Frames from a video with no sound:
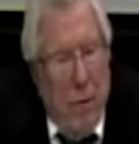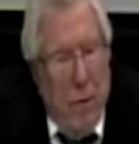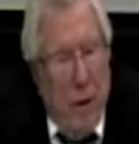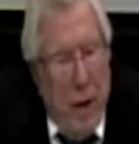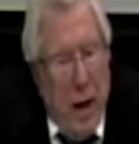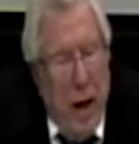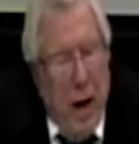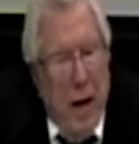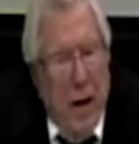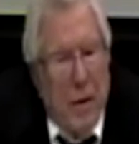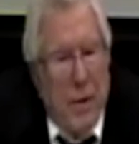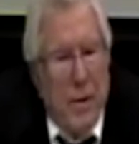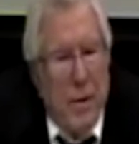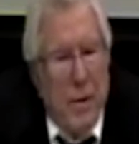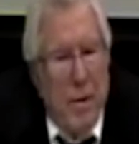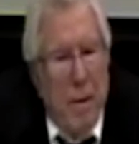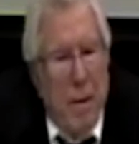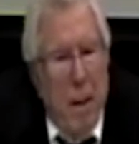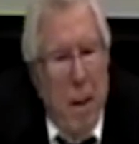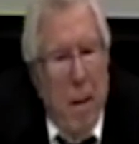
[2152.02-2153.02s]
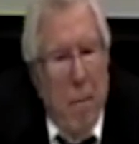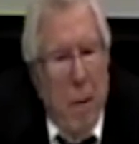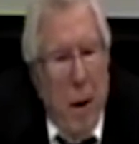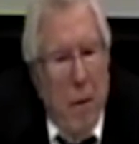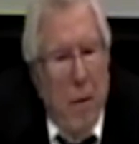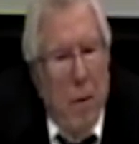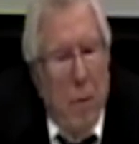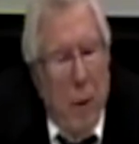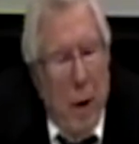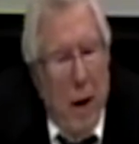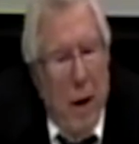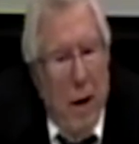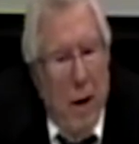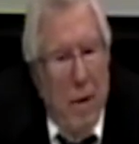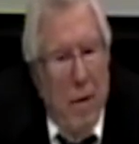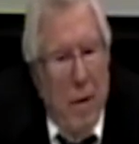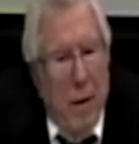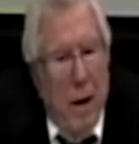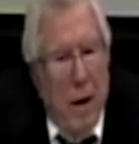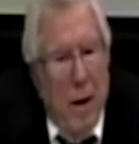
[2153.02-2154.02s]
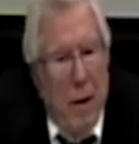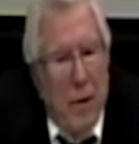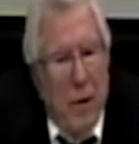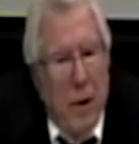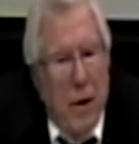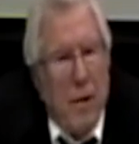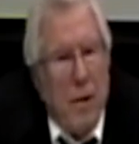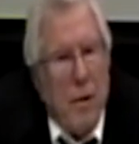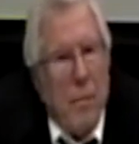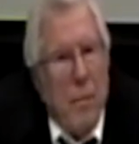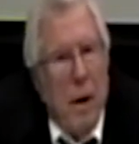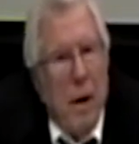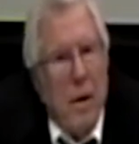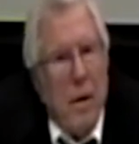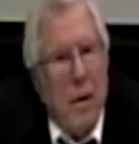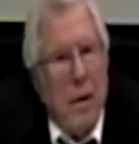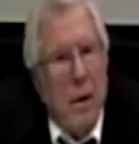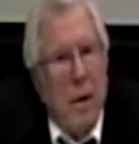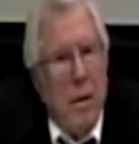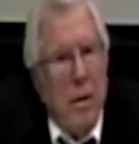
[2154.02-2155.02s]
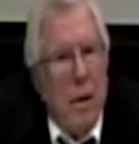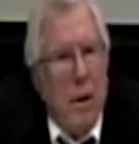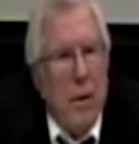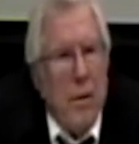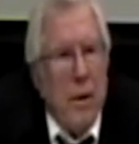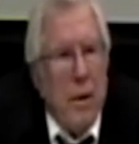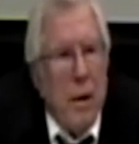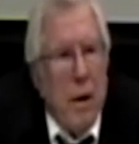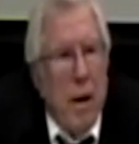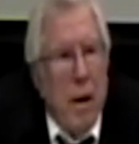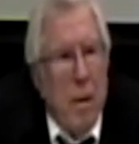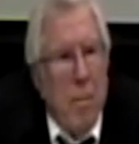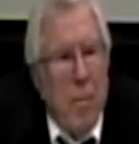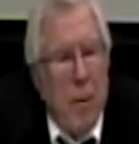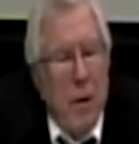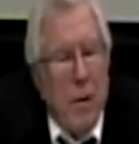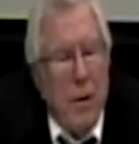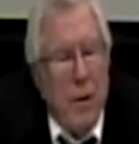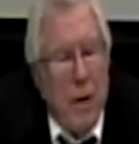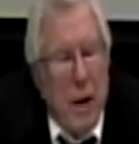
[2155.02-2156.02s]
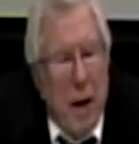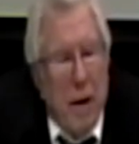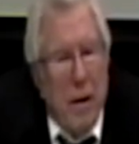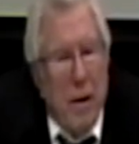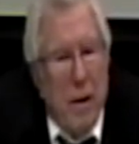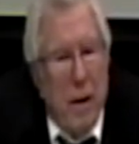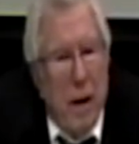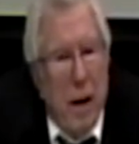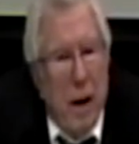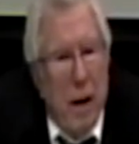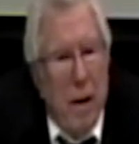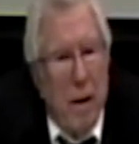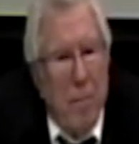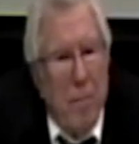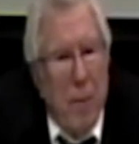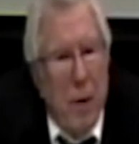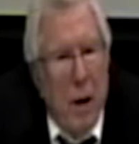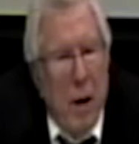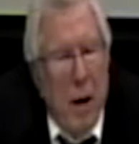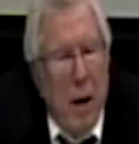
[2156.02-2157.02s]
gas. By the way, I just met in Notre Dame on Saturday